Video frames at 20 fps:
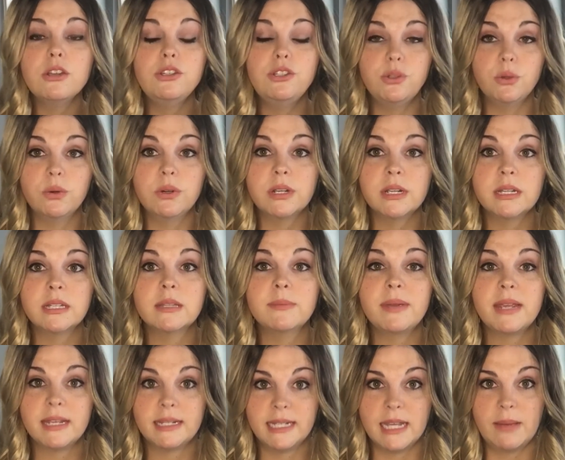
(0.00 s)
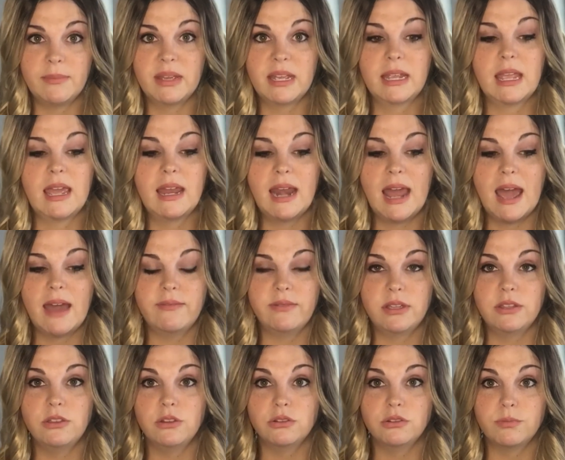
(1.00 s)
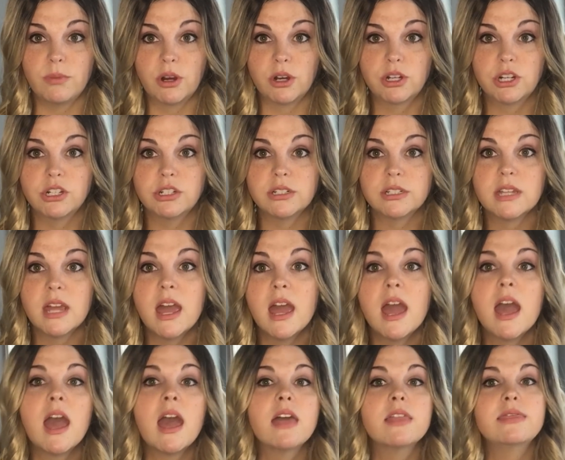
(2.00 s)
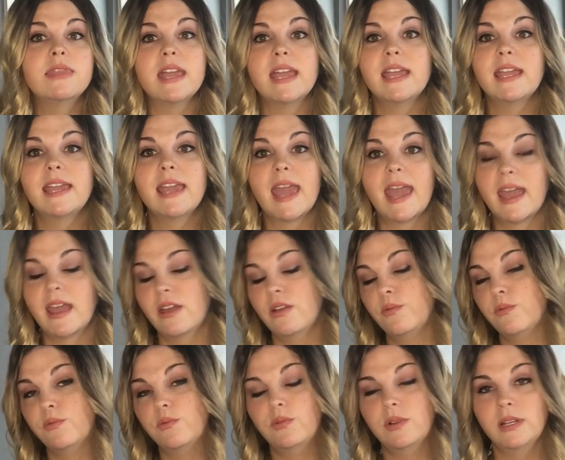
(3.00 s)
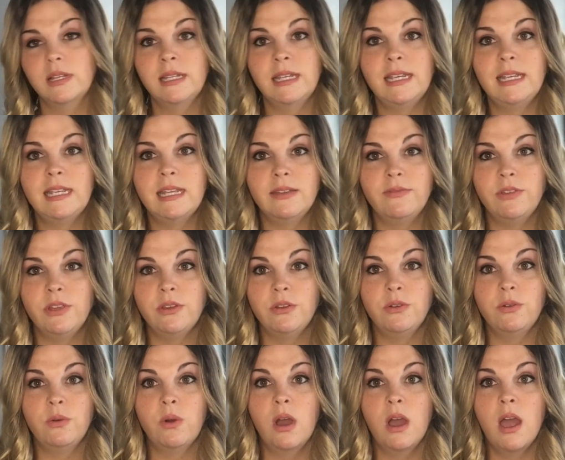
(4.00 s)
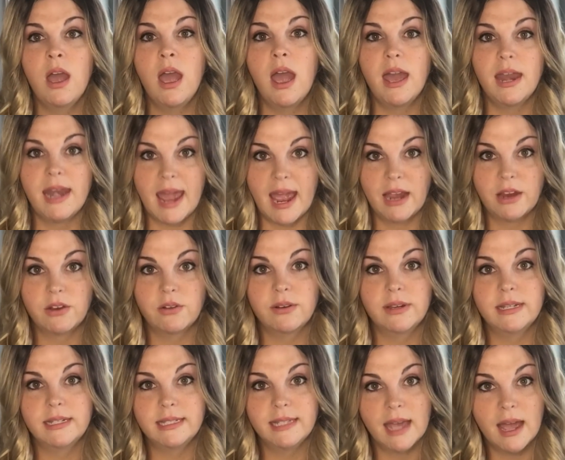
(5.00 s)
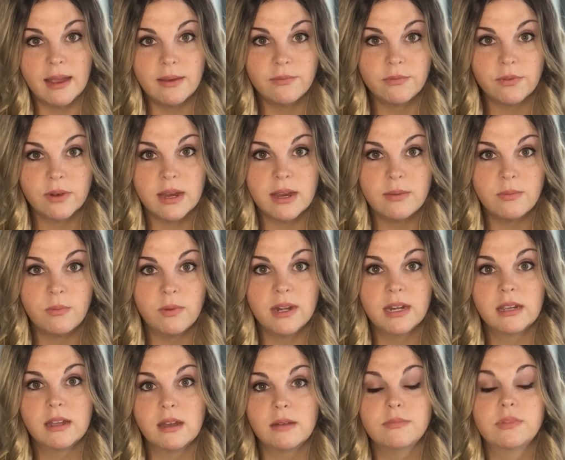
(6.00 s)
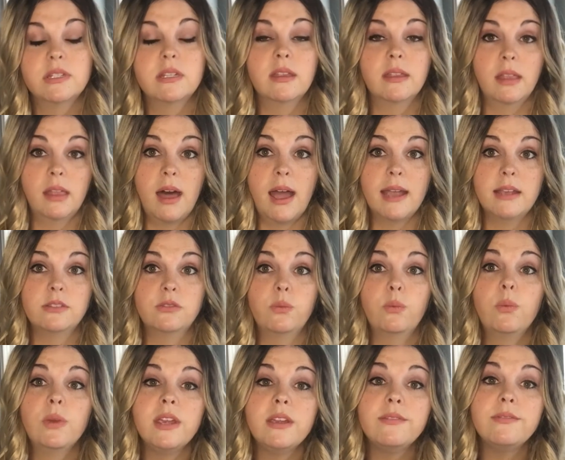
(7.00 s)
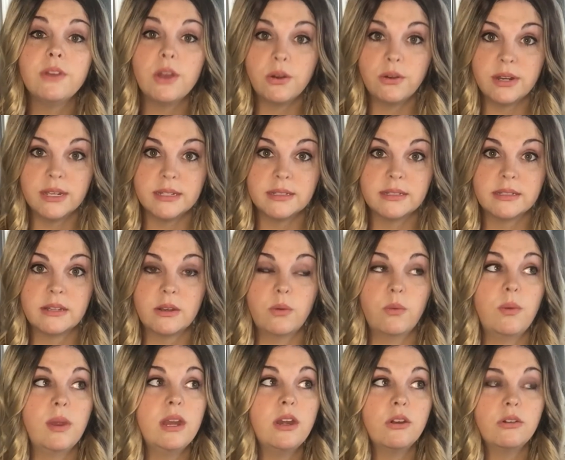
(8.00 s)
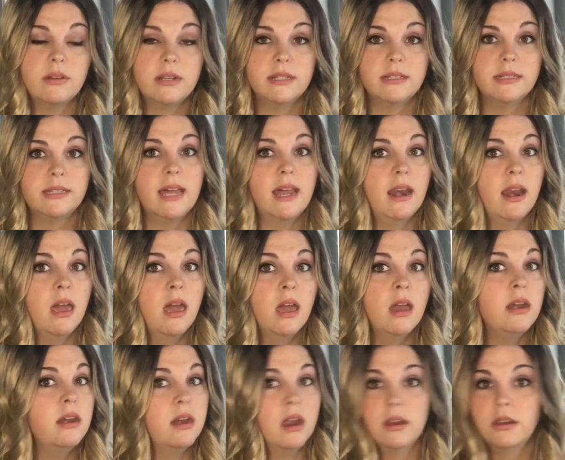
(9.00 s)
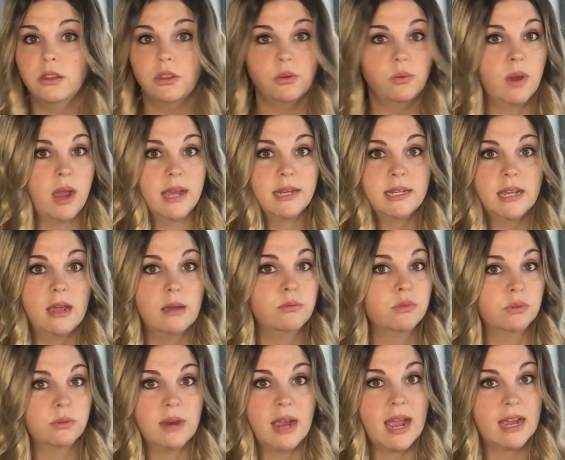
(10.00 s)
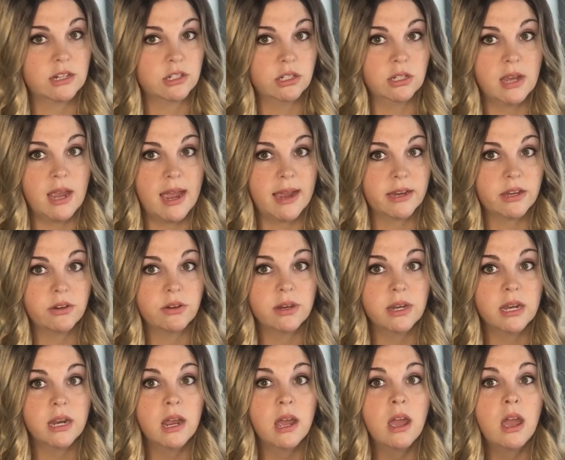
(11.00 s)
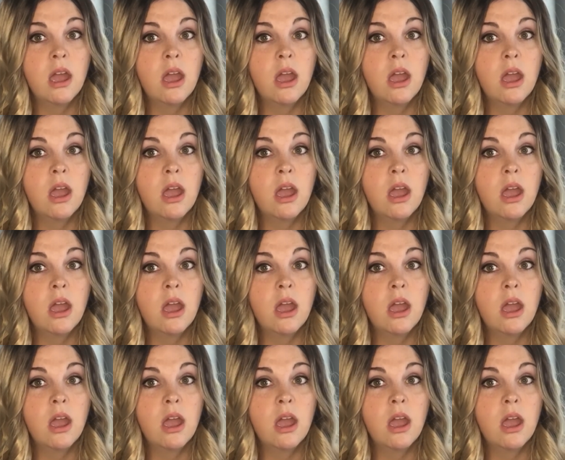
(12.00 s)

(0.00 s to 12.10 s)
During the pandemic and having those markers, they can't really give you an accurate time frame when it comes to the lines. We noticed that none of the ride times were actually accurate.